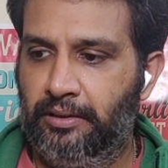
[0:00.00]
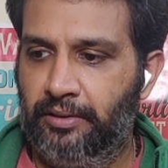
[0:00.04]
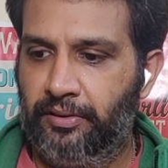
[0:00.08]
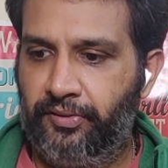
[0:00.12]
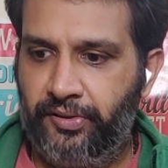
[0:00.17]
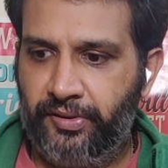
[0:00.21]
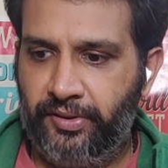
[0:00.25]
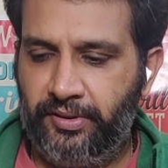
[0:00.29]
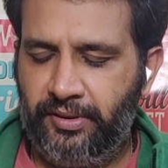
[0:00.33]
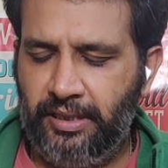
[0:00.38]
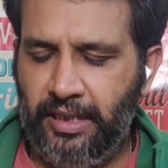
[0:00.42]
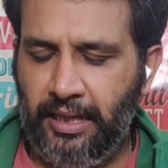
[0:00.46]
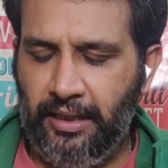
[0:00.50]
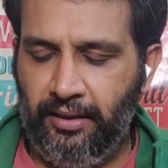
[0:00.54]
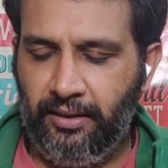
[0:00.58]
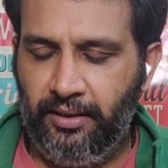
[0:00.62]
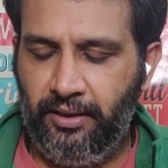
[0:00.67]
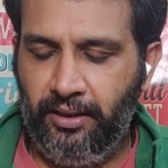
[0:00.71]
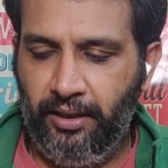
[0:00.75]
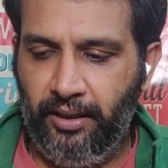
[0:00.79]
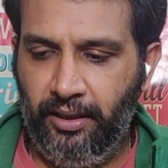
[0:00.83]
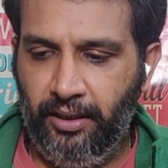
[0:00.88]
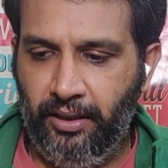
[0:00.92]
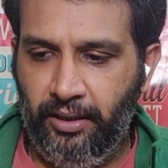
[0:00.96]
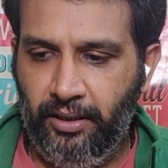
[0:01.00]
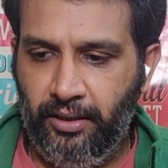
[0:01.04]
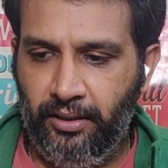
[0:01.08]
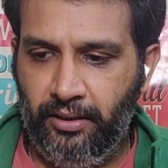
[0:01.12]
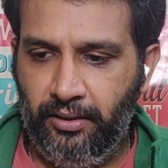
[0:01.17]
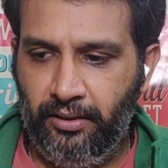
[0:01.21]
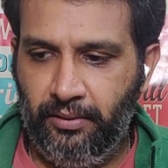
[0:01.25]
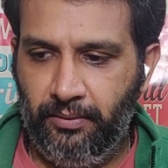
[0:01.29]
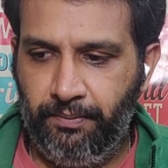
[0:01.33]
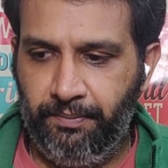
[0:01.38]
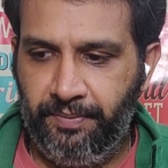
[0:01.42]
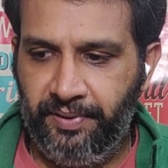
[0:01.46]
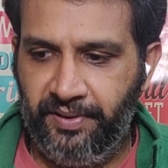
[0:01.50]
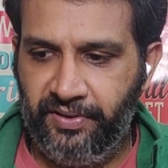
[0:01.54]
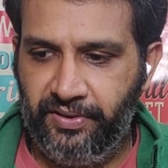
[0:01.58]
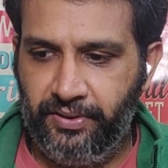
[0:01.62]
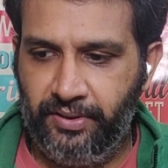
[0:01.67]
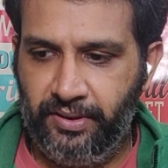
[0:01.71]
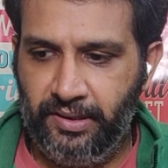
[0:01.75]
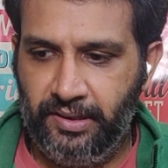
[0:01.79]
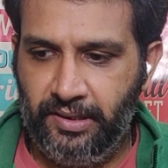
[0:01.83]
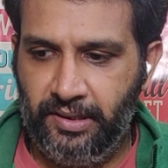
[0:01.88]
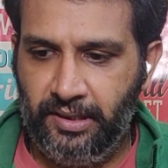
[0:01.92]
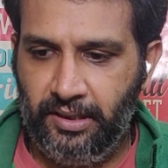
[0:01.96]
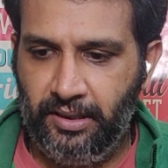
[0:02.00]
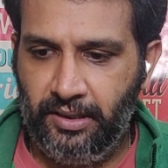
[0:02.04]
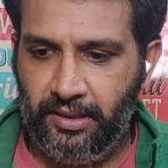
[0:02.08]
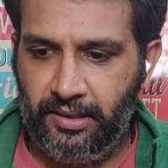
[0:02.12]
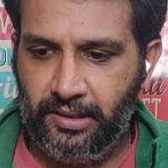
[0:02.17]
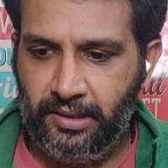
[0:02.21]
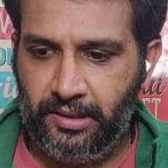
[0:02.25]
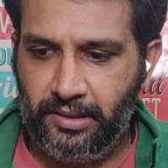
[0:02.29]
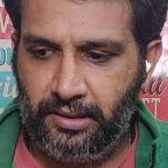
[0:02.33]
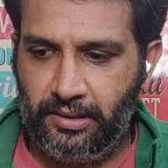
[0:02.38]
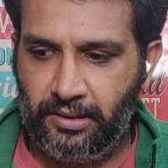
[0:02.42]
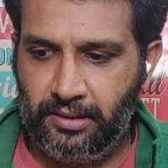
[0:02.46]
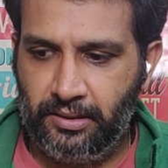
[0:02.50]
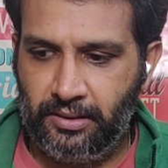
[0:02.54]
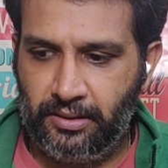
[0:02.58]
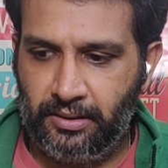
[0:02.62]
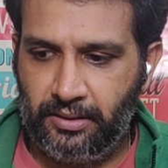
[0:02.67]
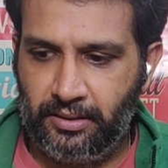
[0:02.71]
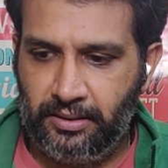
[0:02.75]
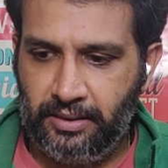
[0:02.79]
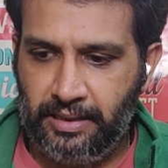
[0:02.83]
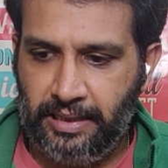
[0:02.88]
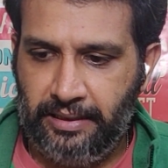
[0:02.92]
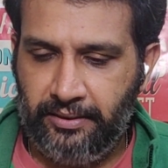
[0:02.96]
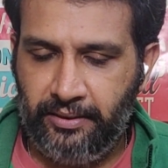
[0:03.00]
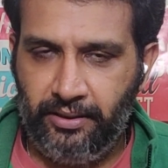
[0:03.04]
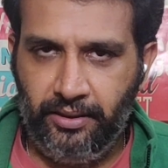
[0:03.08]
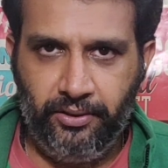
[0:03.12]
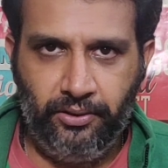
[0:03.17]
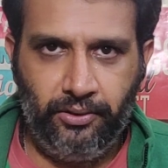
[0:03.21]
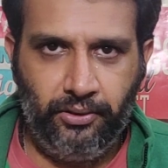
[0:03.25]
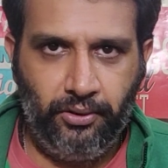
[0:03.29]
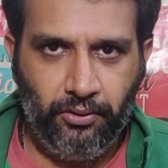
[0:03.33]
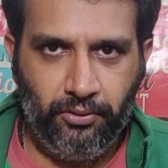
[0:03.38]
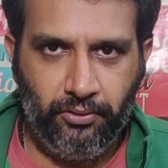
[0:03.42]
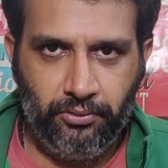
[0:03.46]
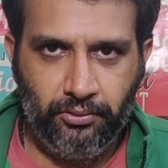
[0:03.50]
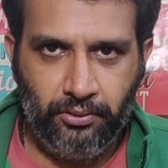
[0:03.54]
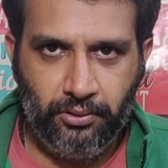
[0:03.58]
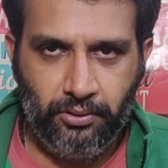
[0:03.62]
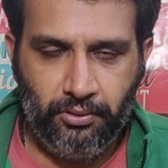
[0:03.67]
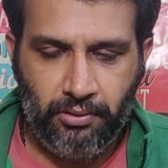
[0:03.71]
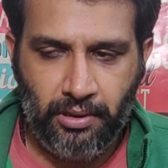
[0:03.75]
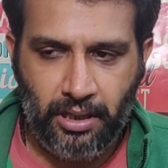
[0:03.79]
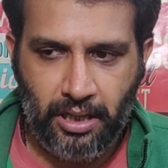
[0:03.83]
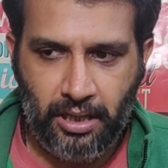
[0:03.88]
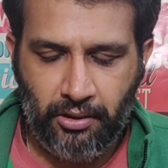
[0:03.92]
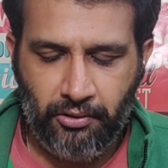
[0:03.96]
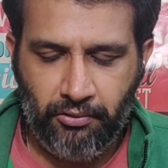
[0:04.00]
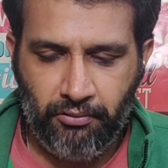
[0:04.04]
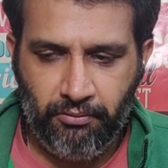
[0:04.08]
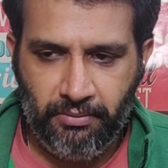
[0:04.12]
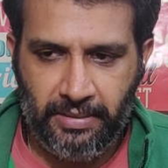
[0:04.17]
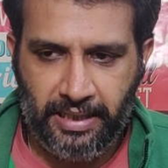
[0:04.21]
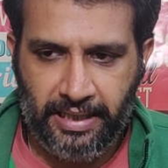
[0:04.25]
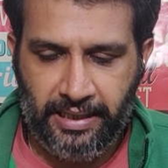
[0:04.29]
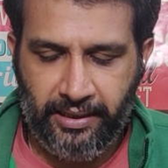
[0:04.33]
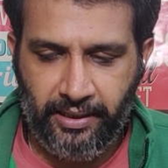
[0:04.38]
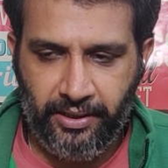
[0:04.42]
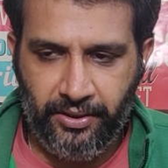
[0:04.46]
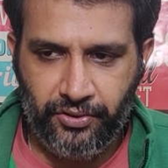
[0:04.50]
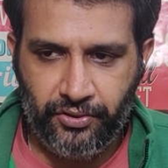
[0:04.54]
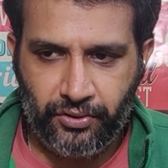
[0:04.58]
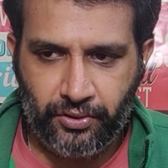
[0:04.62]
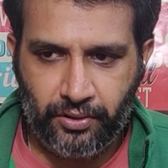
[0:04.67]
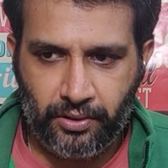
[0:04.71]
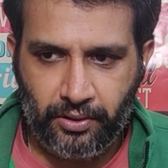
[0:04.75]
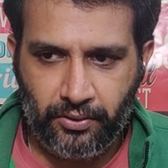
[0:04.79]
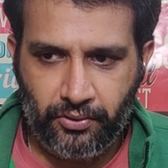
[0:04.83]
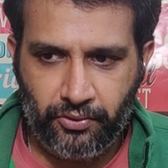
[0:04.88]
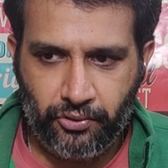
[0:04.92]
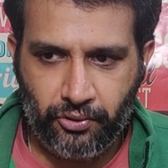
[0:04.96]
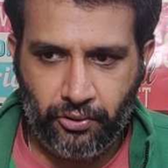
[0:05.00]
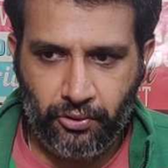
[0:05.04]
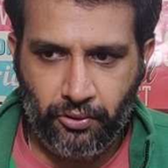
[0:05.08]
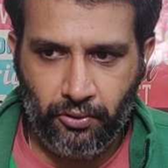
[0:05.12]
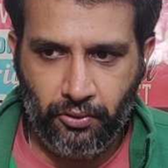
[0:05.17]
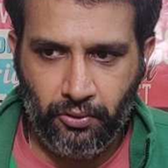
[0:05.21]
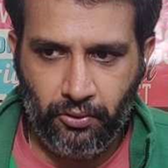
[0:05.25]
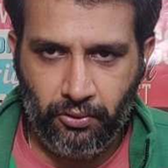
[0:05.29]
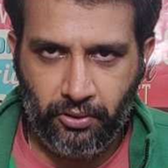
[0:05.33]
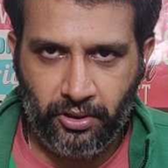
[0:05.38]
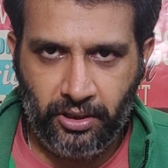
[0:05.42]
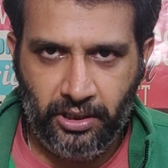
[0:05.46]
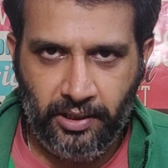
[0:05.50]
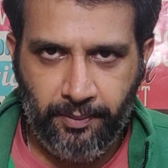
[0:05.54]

stuck in businesses that they don't know how to manage, control,